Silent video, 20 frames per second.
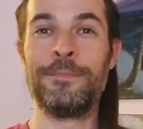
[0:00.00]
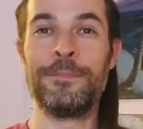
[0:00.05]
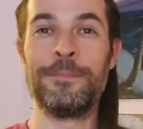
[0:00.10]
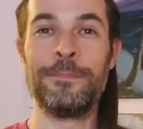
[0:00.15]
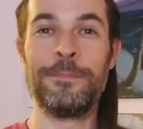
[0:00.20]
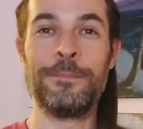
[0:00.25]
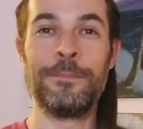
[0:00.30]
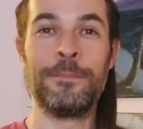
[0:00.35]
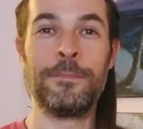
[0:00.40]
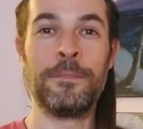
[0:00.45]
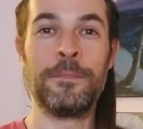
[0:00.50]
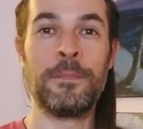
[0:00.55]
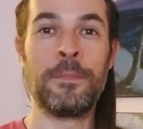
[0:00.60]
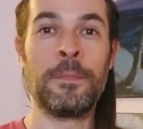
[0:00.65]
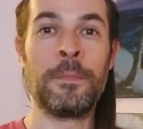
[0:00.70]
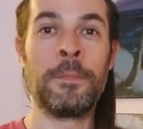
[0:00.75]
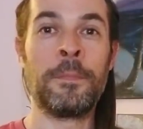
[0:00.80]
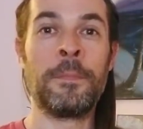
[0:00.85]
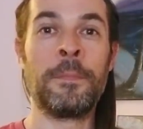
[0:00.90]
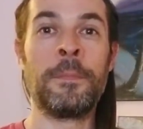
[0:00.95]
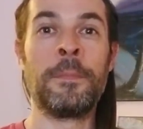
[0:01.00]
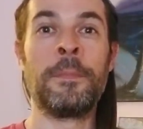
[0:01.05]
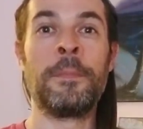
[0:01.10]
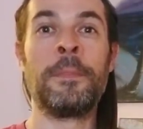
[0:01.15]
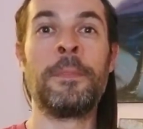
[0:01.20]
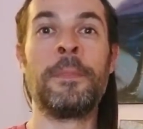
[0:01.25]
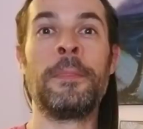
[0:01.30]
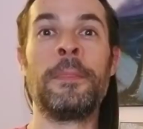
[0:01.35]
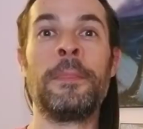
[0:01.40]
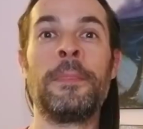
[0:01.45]

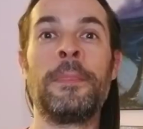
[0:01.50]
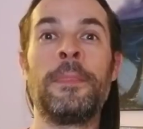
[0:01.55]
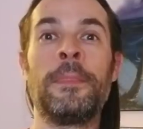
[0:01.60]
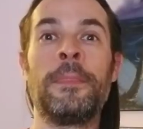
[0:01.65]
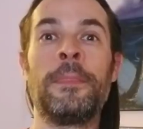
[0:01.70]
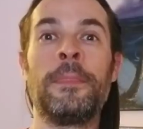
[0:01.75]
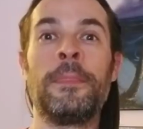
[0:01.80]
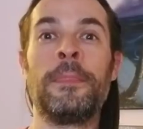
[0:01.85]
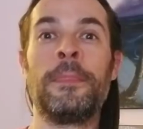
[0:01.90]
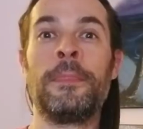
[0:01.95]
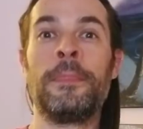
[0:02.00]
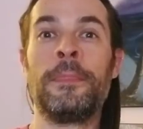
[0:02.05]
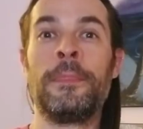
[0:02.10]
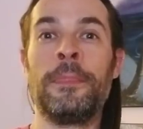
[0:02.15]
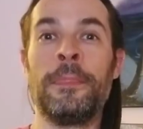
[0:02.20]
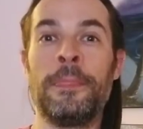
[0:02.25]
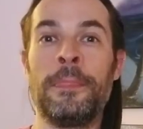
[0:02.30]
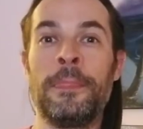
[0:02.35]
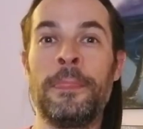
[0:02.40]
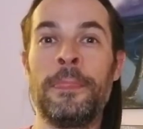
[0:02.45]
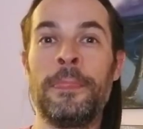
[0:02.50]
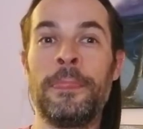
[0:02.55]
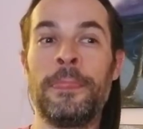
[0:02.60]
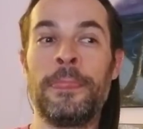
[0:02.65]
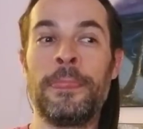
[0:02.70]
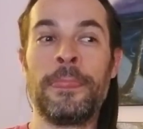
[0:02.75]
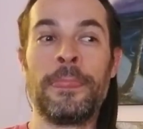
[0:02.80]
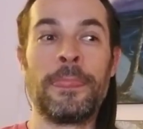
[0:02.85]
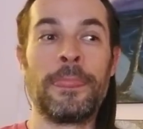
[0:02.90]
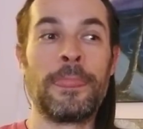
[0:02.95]

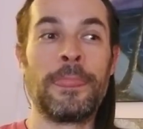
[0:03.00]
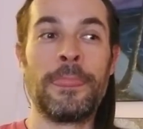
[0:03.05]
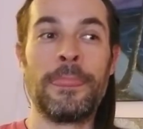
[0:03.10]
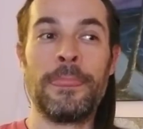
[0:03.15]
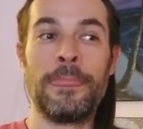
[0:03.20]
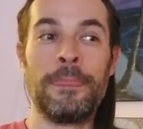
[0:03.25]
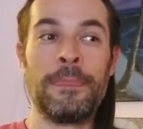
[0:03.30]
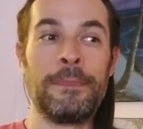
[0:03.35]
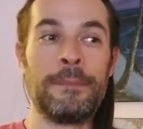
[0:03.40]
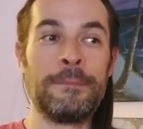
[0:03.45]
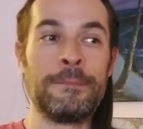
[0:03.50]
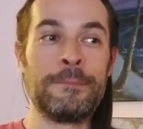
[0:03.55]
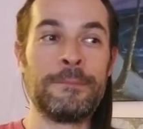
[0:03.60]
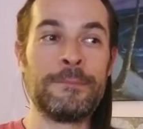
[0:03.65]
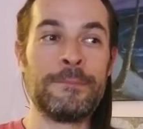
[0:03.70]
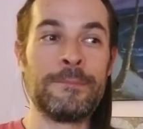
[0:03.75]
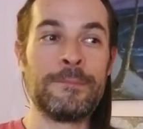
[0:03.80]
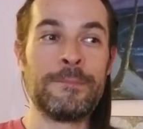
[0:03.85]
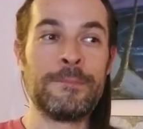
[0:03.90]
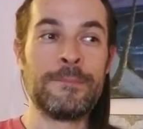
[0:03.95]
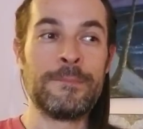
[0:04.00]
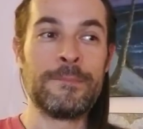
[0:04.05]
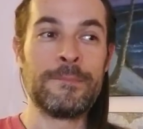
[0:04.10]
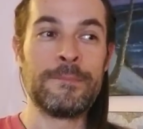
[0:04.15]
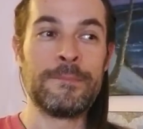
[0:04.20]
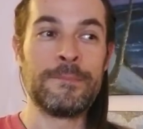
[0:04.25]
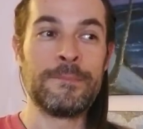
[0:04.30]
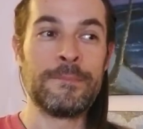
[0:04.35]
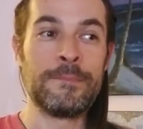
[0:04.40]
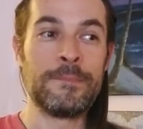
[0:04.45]

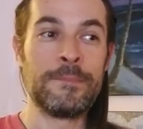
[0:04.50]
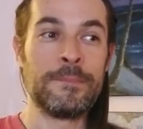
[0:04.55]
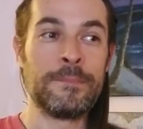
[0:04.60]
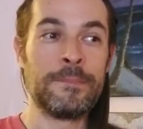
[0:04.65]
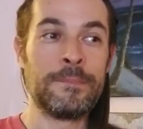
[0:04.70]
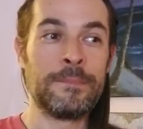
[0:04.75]
(silence)